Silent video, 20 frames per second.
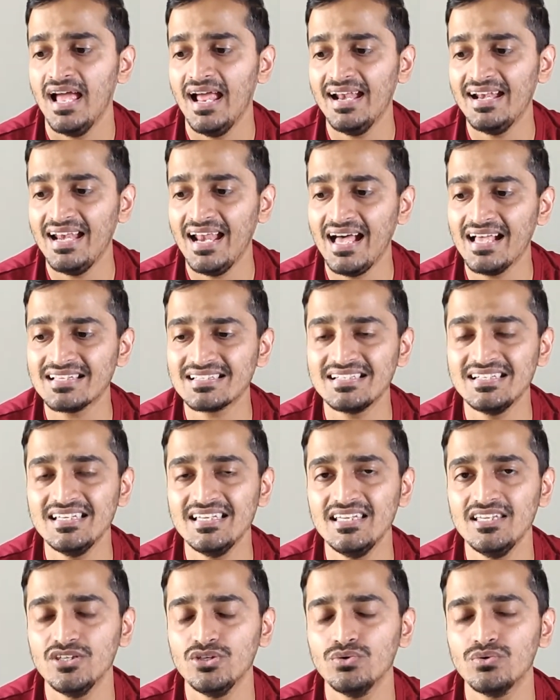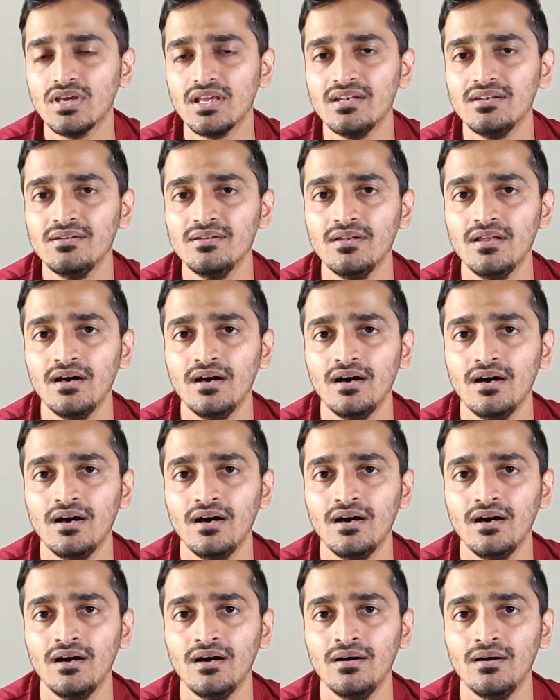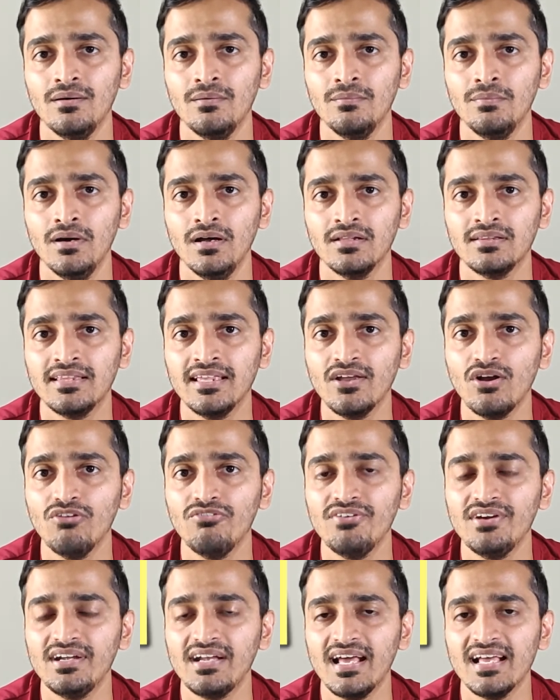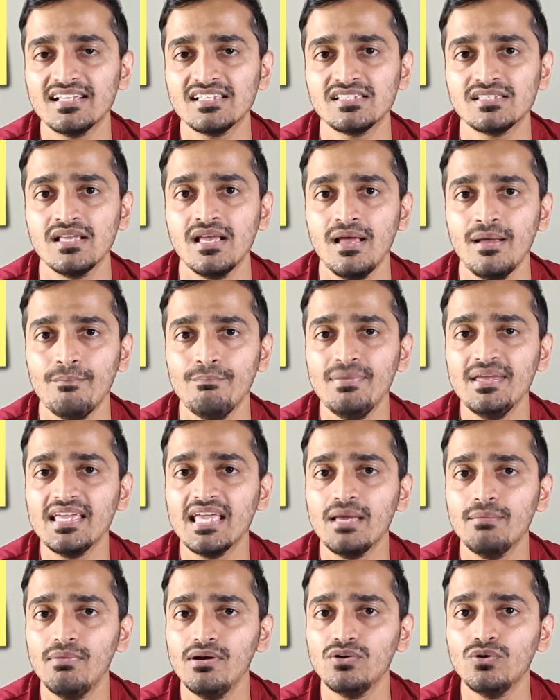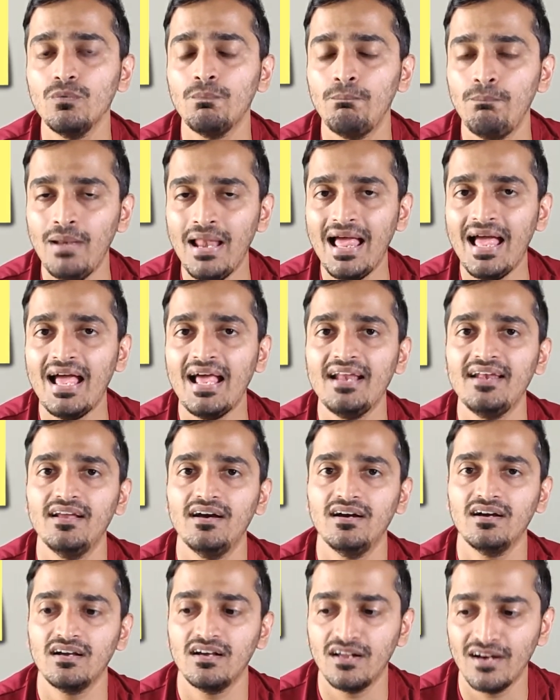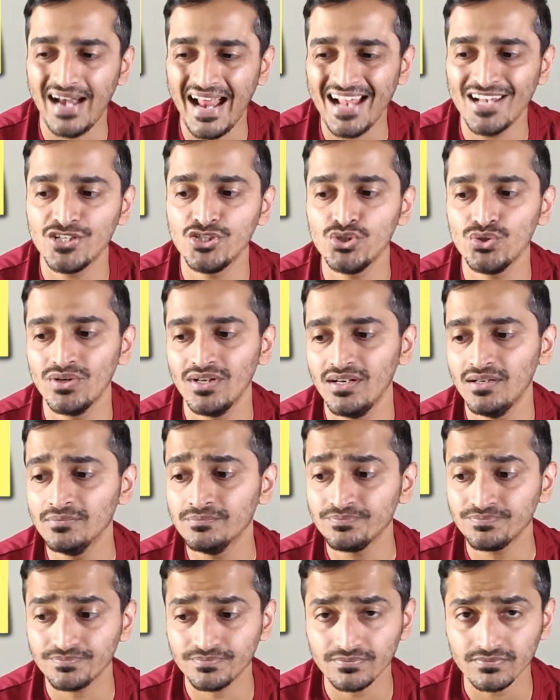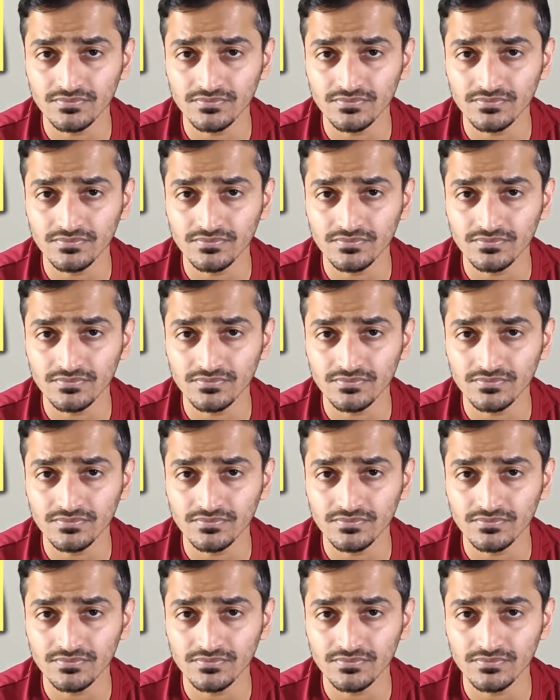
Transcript: And lastly, you can think of it as being able to plan a gradual